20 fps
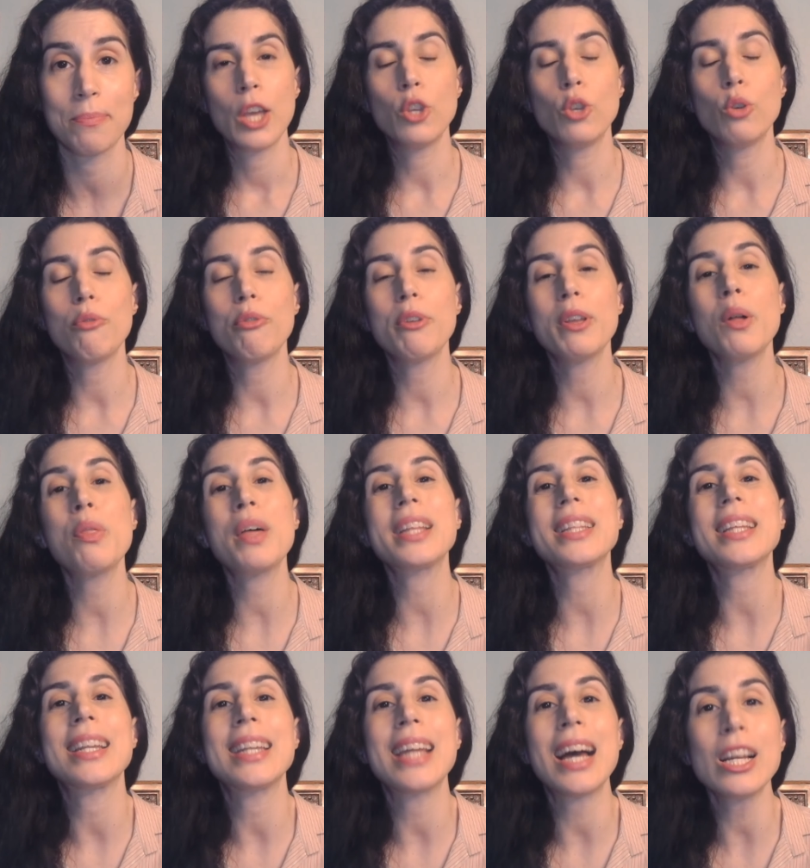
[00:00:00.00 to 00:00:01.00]
You feel
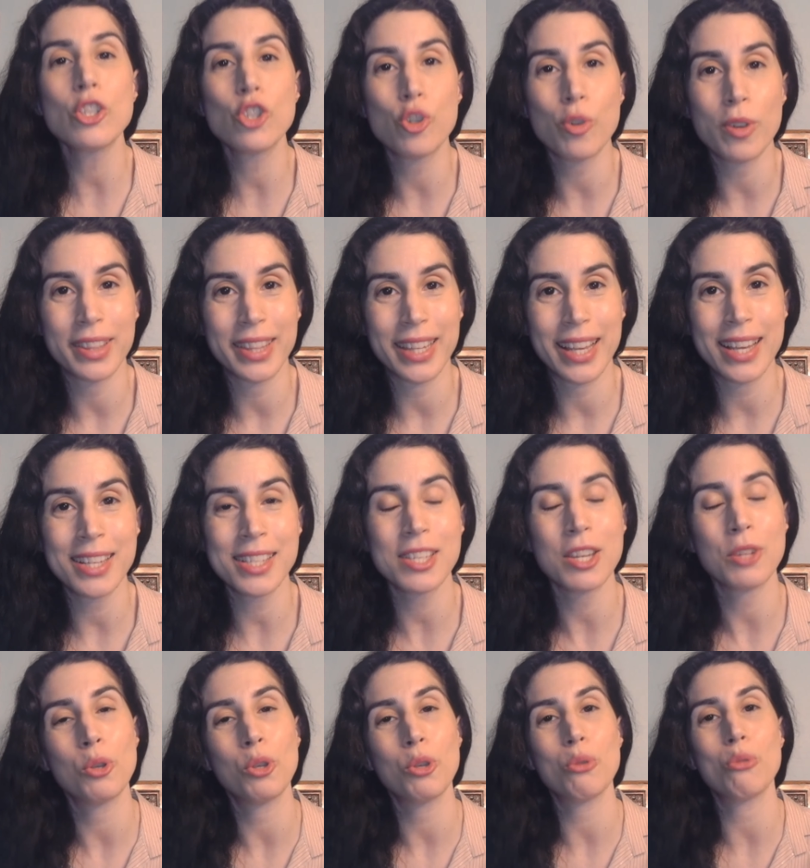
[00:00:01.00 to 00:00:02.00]
that naturalness,
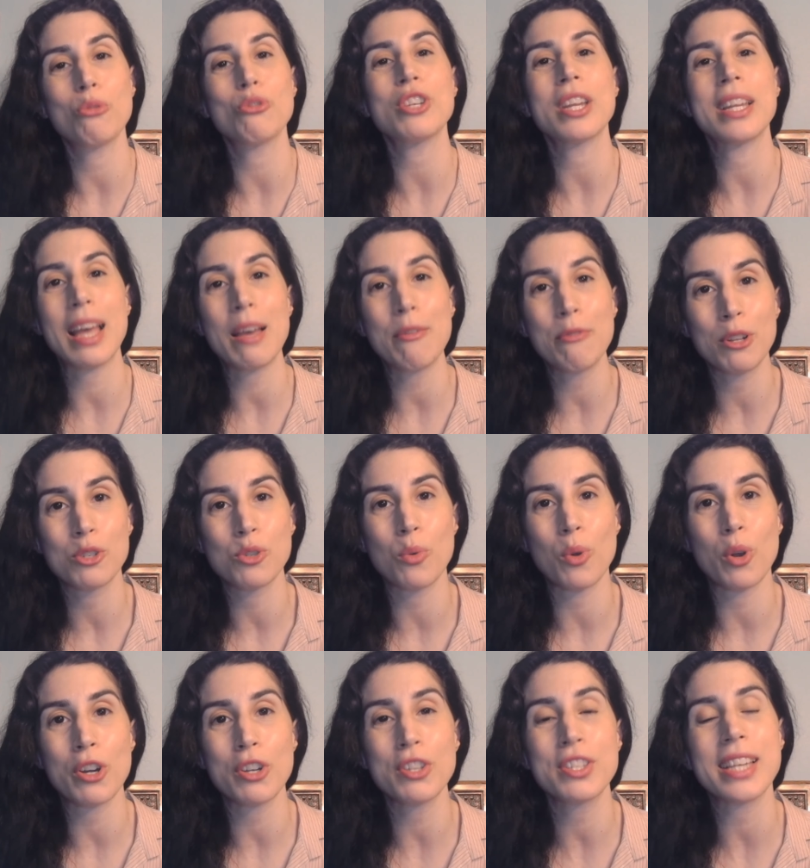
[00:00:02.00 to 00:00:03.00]
to use Neville's
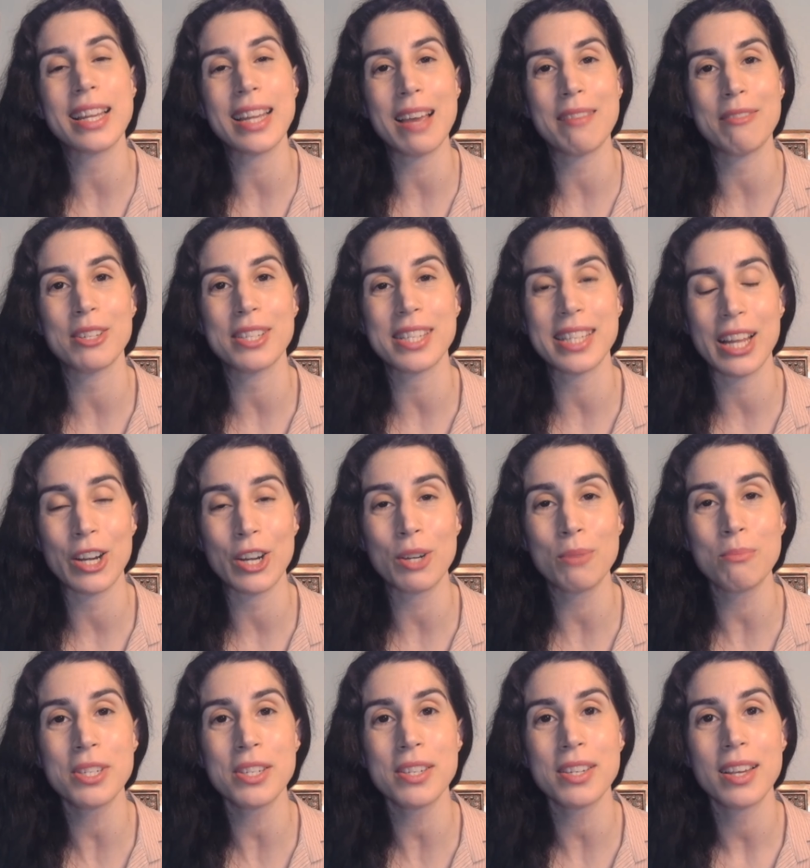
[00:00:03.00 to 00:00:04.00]
words and Neville's
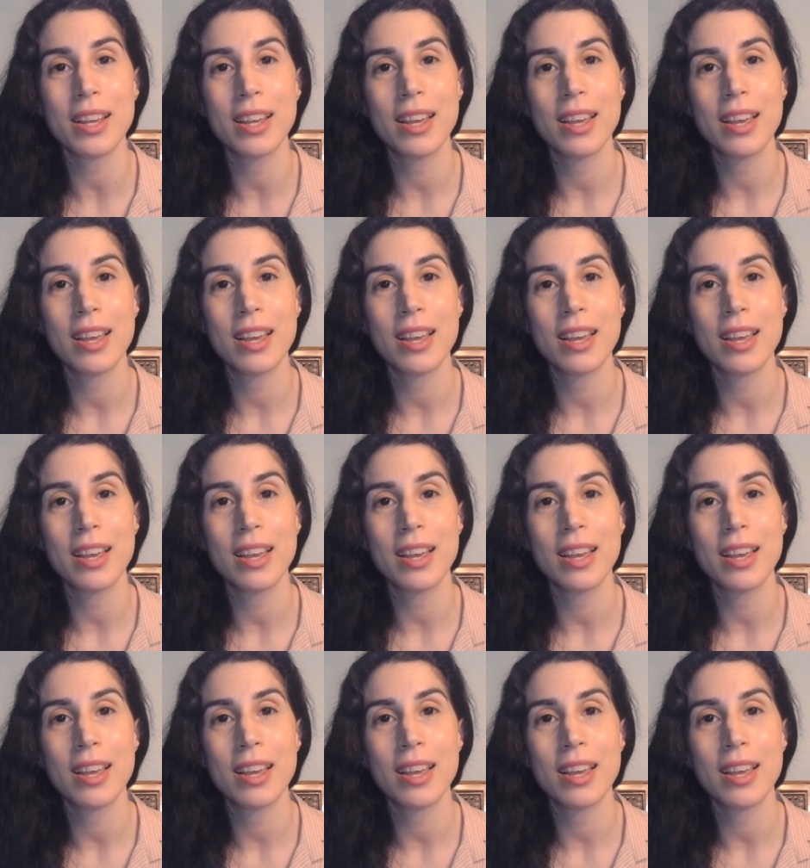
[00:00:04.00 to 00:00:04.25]
terms,